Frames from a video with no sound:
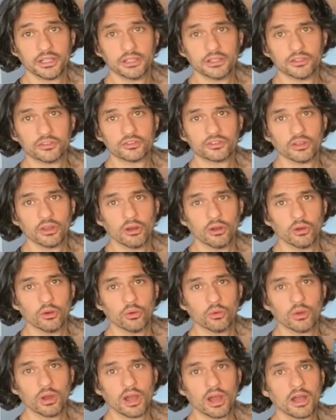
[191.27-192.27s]

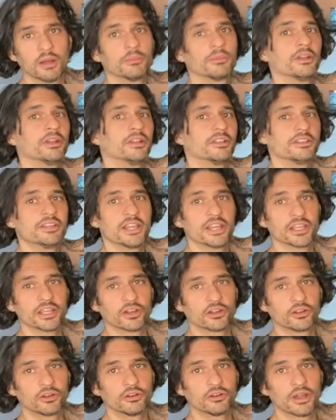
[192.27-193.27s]
So I'm gonna take
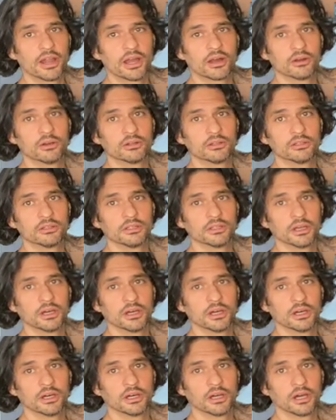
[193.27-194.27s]
her out
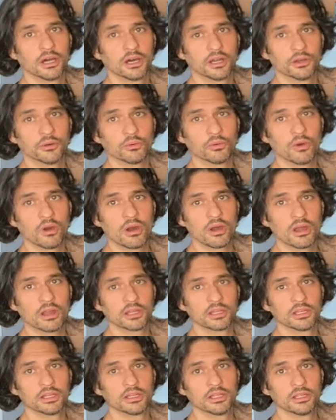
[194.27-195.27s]
on a walk,
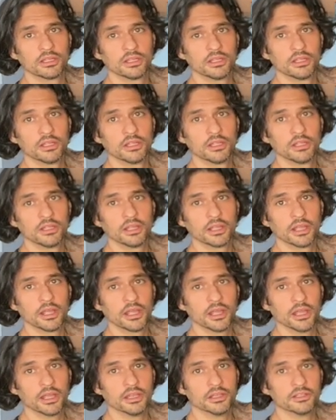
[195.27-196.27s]

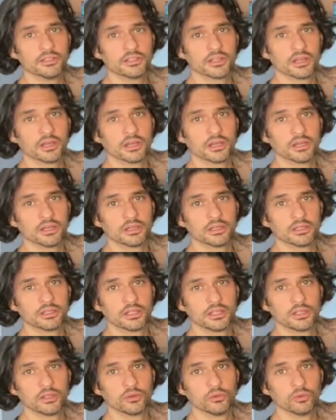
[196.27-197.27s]
and
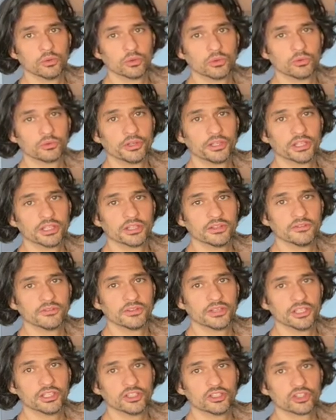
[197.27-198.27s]
we'll
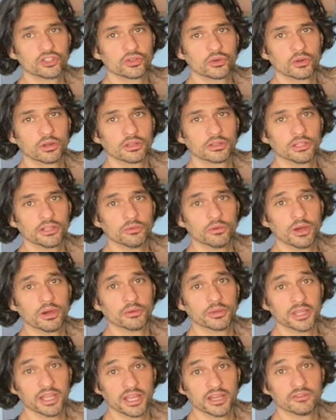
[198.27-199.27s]
reconvene shortly while
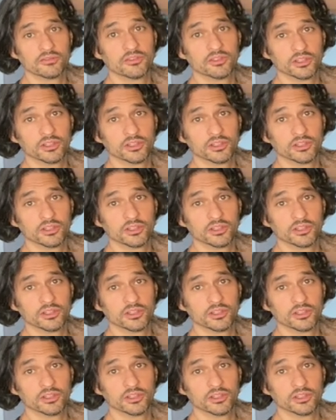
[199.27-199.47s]
we have the